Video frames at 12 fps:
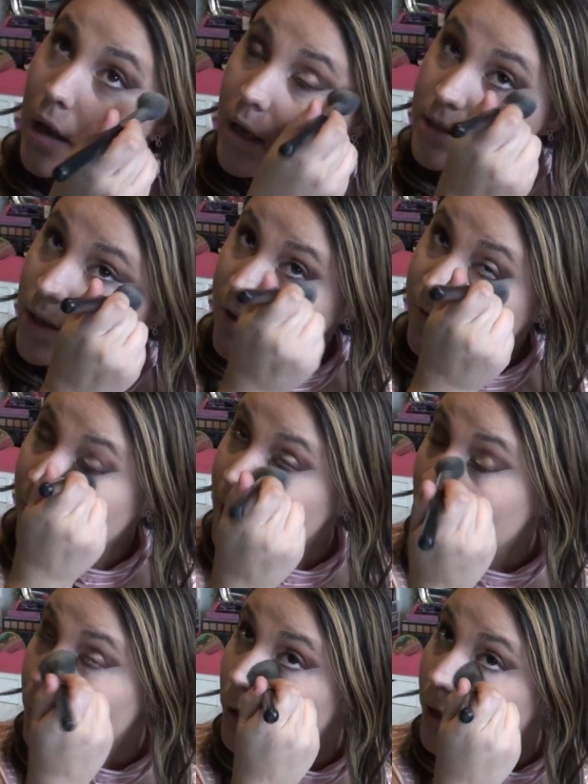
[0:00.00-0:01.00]
And so I feel
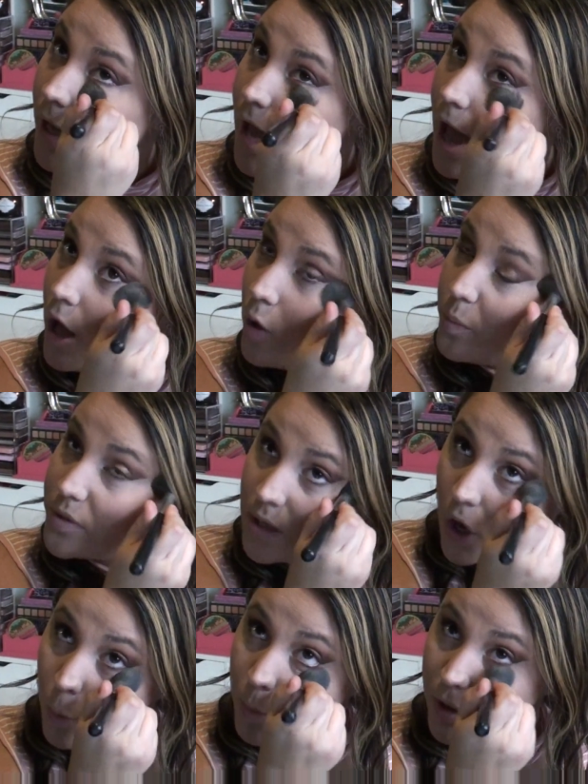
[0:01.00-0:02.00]
like it really helps
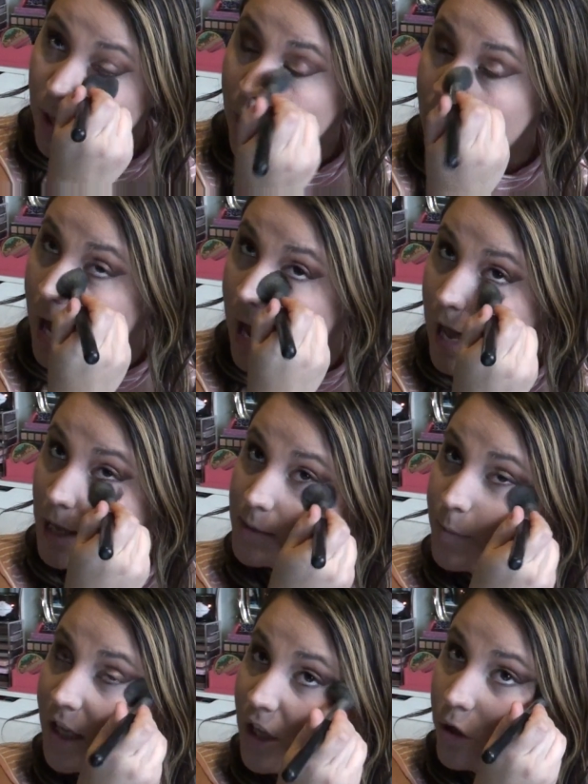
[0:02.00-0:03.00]
open the
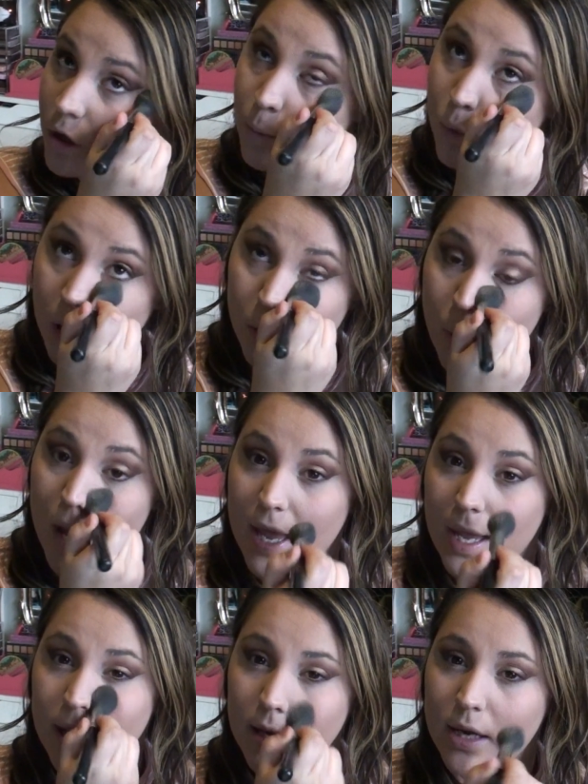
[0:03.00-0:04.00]
eyes, make you look more
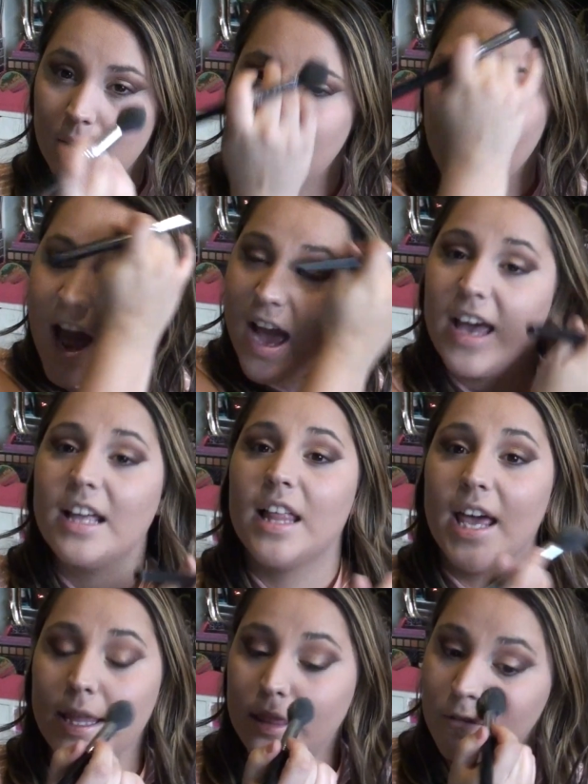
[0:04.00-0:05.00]
awake, and
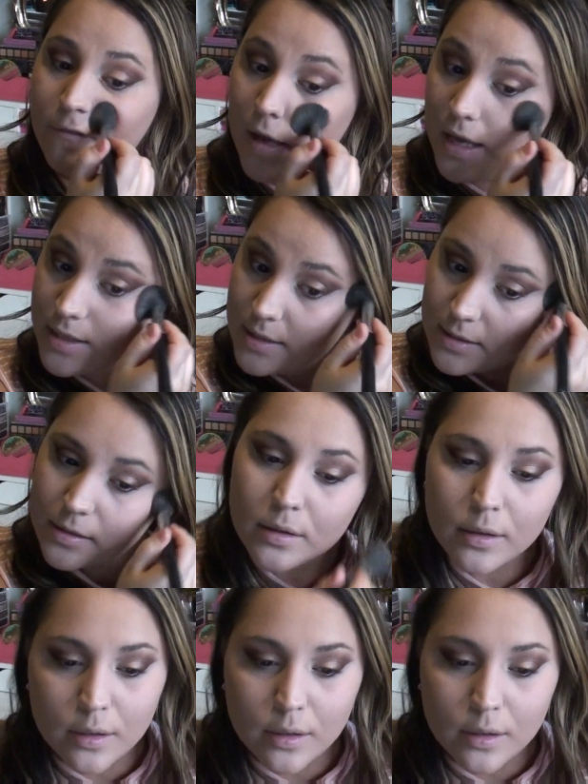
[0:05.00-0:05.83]
highlight the face.